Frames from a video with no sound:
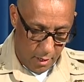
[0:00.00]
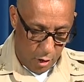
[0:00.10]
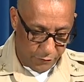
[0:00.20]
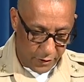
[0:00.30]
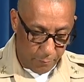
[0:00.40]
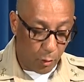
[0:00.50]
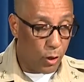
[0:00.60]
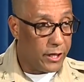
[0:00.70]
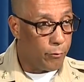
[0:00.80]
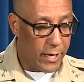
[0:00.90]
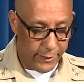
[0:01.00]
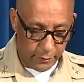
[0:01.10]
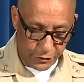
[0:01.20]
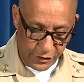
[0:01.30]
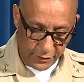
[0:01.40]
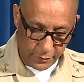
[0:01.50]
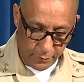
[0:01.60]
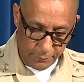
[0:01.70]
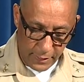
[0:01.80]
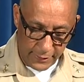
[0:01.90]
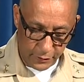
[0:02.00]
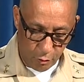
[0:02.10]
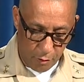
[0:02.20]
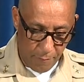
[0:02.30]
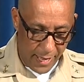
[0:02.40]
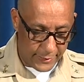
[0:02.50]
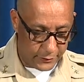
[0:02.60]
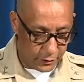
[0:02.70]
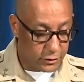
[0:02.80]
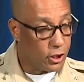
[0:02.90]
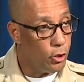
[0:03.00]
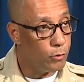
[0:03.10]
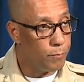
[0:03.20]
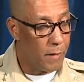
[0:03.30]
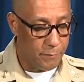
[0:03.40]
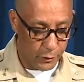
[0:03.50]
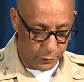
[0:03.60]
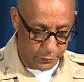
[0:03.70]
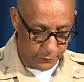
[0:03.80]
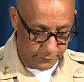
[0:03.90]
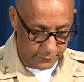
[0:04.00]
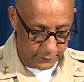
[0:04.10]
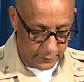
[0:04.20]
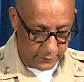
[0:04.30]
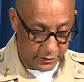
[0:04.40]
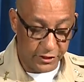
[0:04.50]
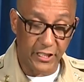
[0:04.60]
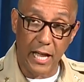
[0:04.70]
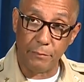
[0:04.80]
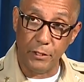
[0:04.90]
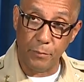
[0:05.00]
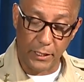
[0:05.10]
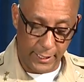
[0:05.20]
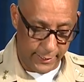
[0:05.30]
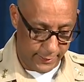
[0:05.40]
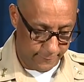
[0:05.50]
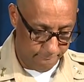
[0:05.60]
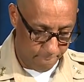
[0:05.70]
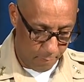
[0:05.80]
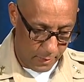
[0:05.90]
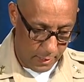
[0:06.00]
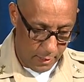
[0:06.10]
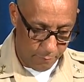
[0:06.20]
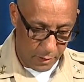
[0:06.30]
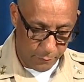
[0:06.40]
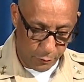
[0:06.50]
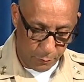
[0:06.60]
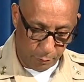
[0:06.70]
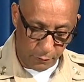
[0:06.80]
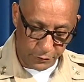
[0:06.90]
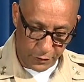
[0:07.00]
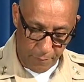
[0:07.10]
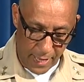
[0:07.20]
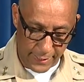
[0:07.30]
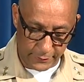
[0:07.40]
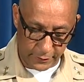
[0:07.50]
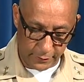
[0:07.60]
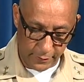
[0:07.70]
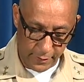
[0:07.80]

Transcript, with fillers: Over the employee radio system, a store manager told Mahmoud to stop complaining. Mahmoud approached the manager